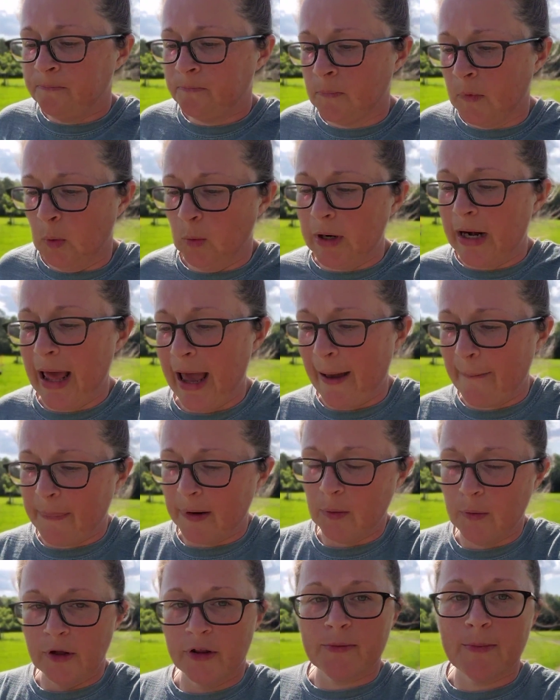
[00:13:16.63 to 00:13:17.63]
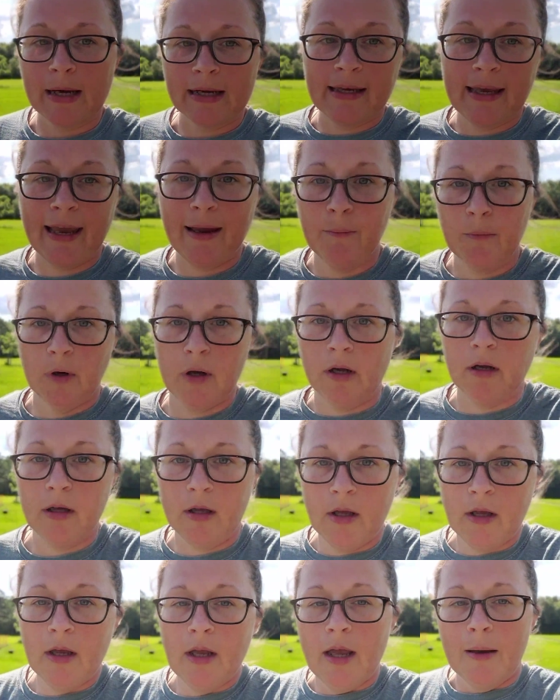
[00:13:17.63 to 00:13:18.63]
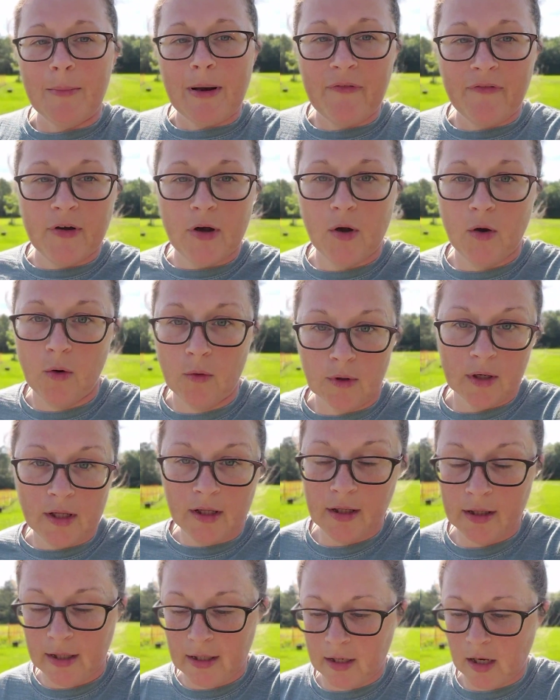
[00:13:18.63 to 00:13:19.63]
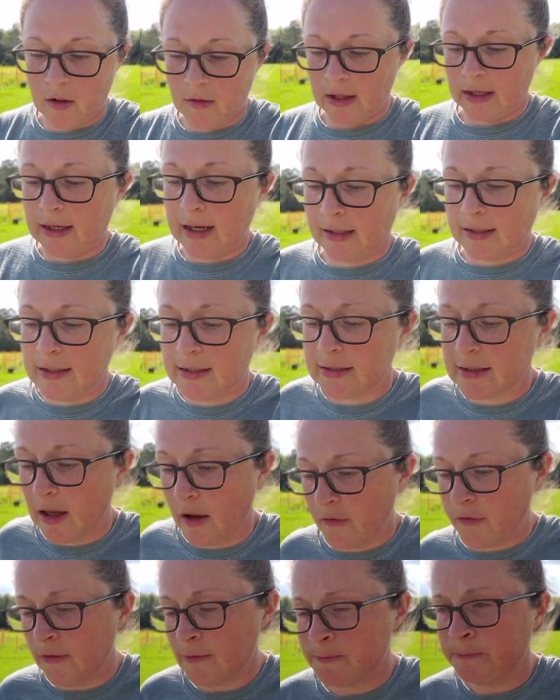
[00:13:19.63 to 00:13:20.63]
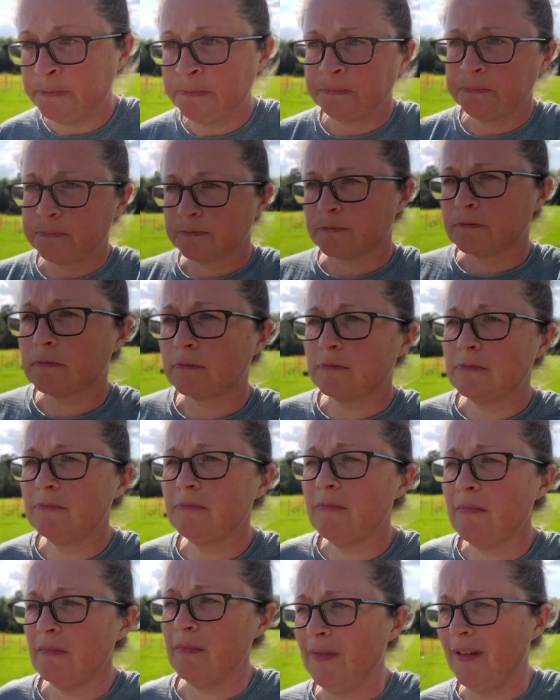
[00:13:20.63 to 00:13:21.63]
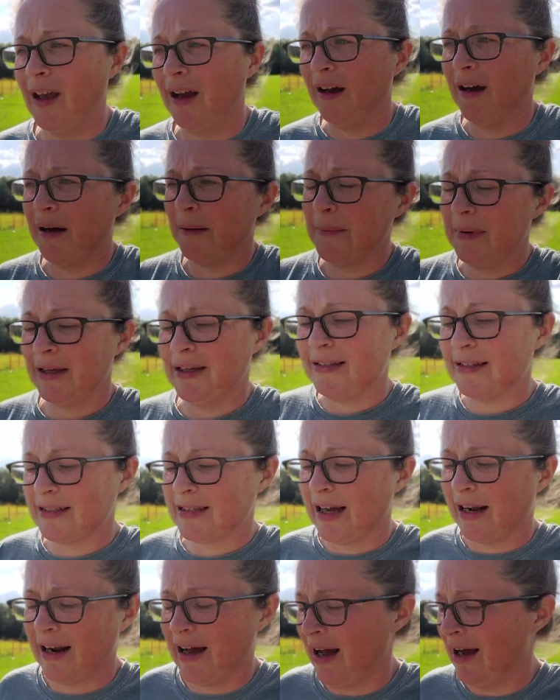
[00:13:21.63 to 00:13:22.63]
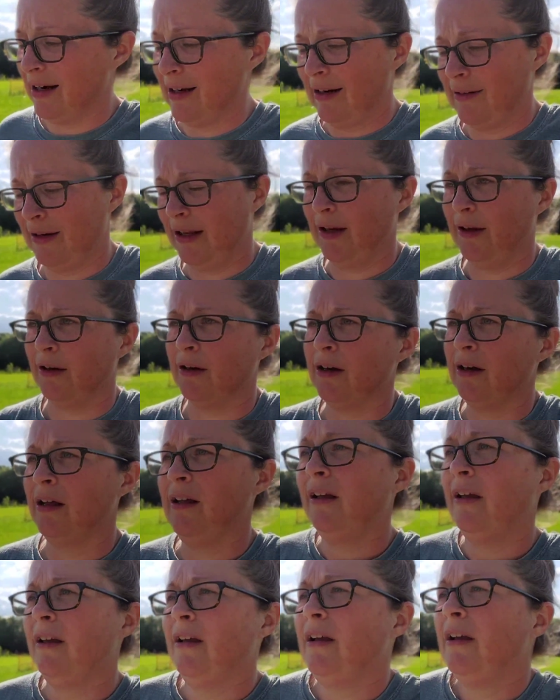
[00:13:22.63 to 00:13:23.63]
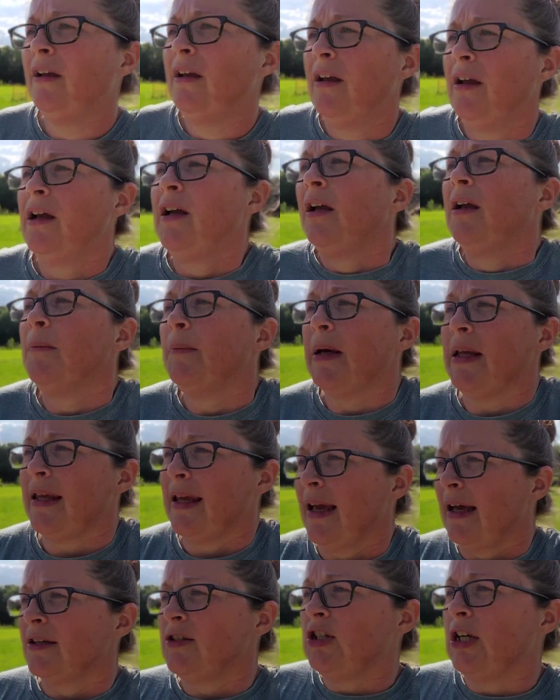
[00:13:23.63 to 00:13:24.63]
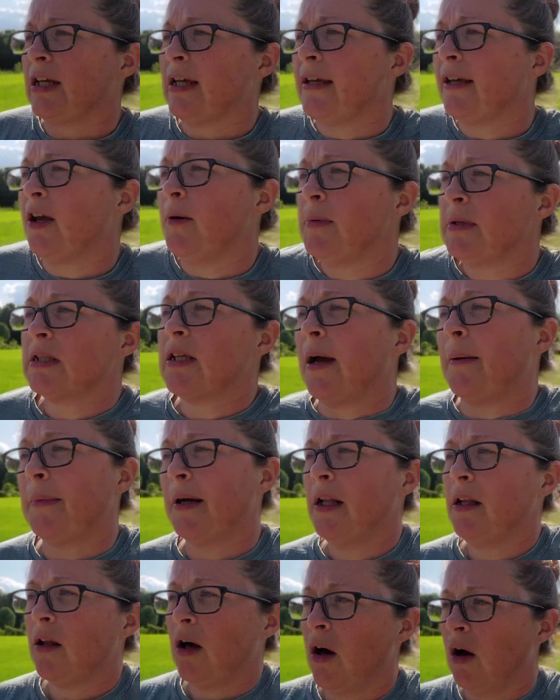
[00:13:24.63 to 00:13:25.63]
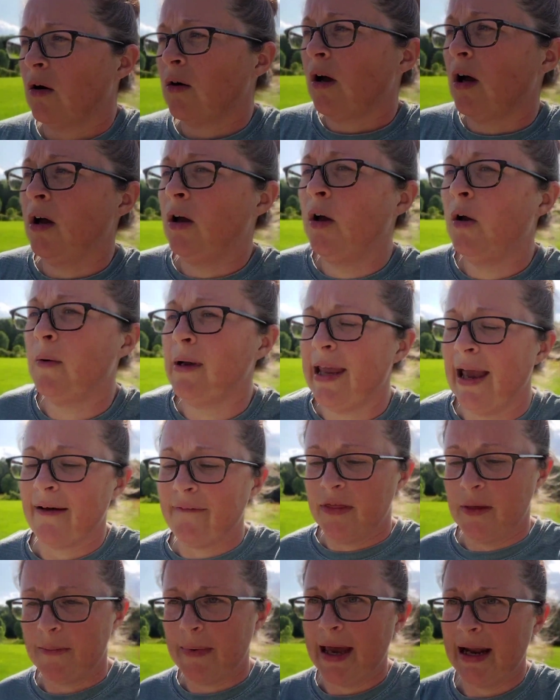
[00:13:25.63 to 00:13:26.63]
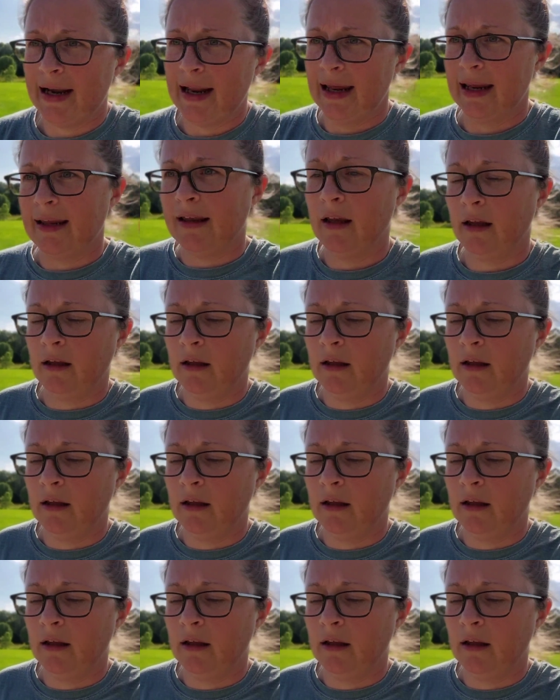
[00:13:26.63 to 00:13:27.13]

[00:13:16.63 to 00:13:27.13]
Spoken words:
what happened with my camera, my phone, and all that kind of stuff. It's so hot out here. But yeah, chicken coop is coming along. We have the bedding.